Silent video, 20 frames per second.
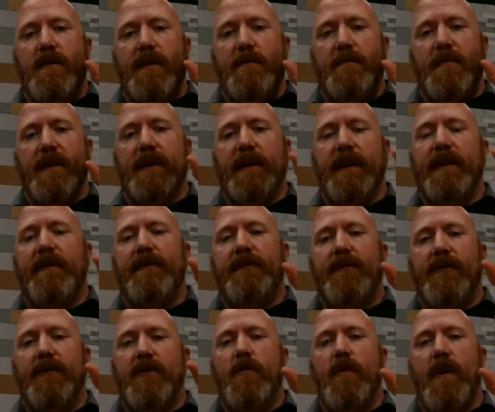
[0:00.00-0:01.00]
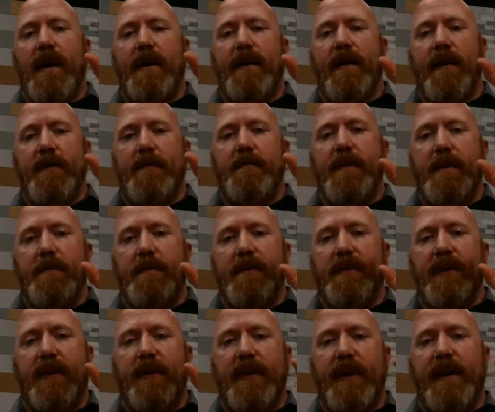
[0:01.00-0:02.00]
beliefs you want other people
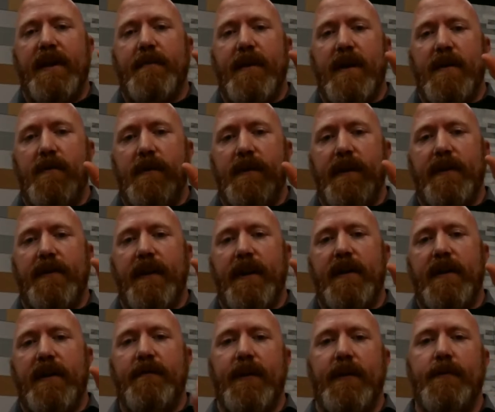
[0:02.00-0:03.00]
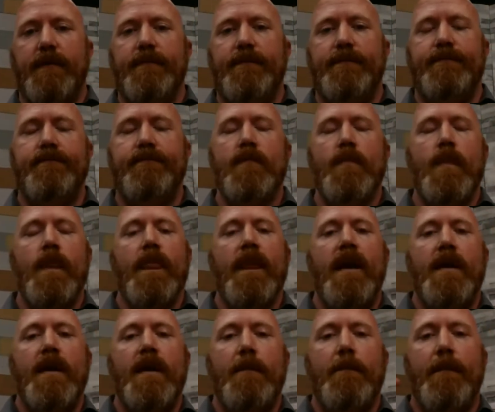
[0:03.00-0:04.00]
to think about when they think of you.
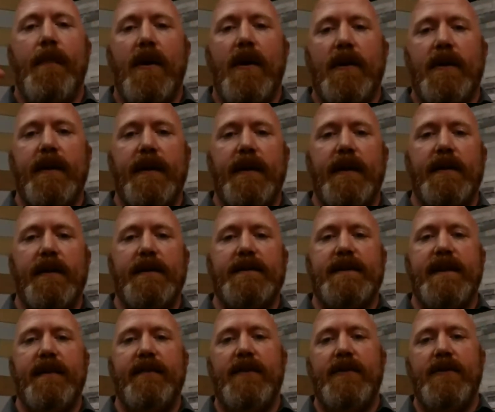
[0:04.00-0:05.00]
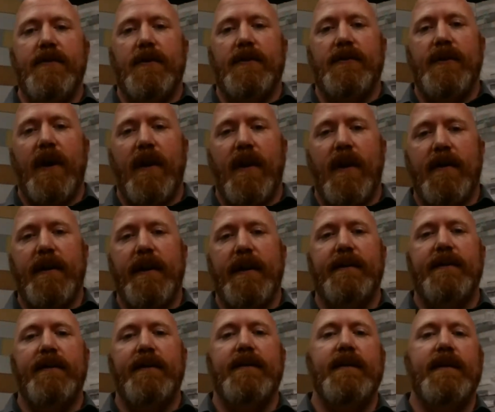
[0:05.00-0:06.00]
Marketing is giving your
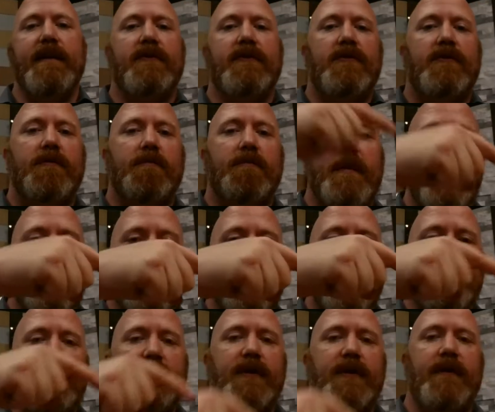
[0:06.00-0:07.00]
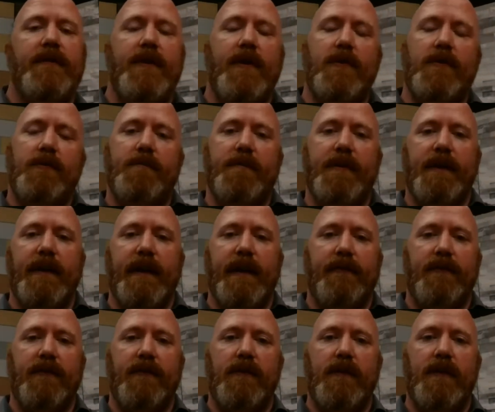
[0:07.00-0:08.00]
target the experience of those
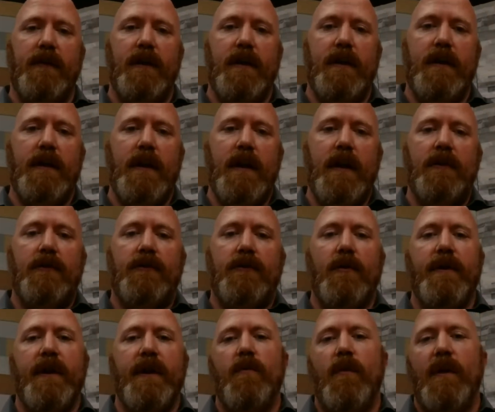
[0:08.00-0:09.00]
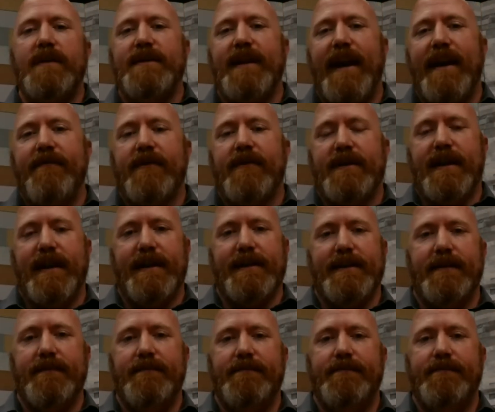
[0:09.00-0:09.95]
beliefs. So then what's advertising?